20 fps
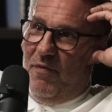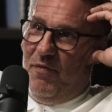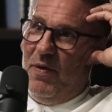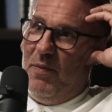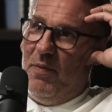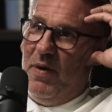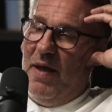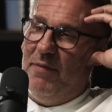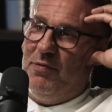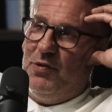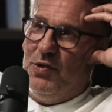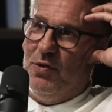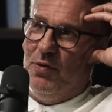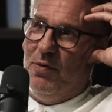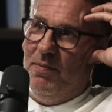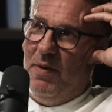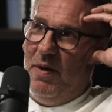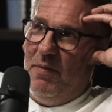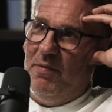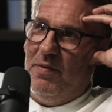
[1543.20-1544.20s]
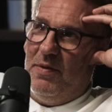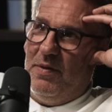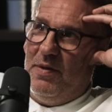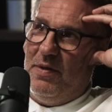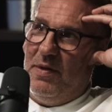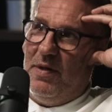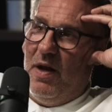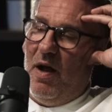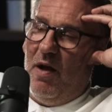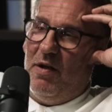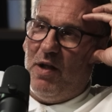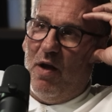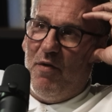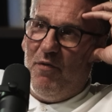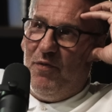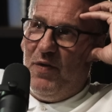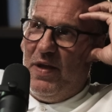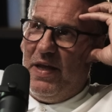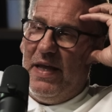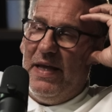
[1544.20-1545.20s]
I think we have short mem- you know I
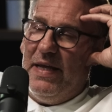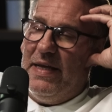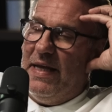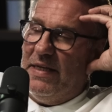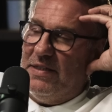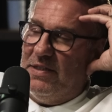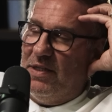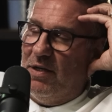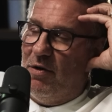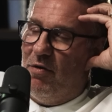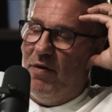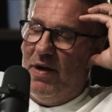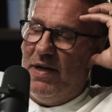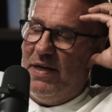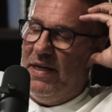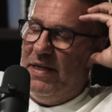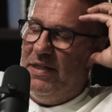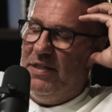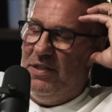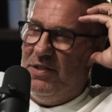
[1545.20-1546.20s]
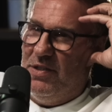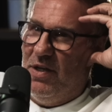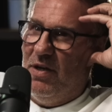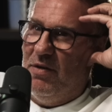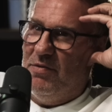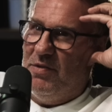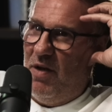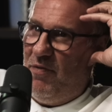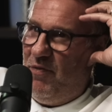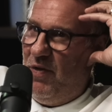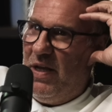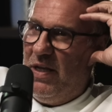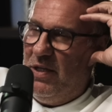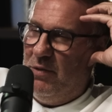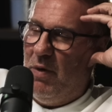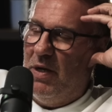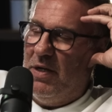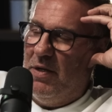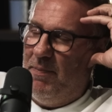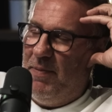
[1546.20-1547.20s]
don't think he gets the credit he deserves. I think
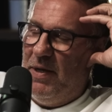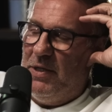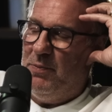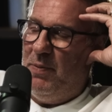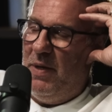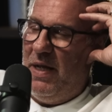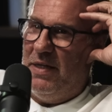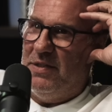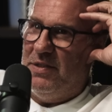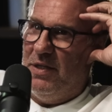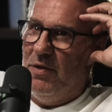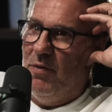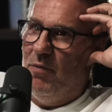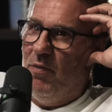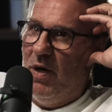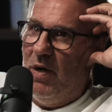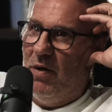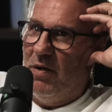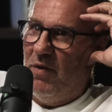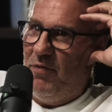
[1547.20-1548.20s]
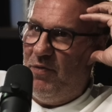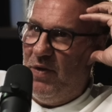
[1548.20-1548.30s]
he's one of the best players in the world.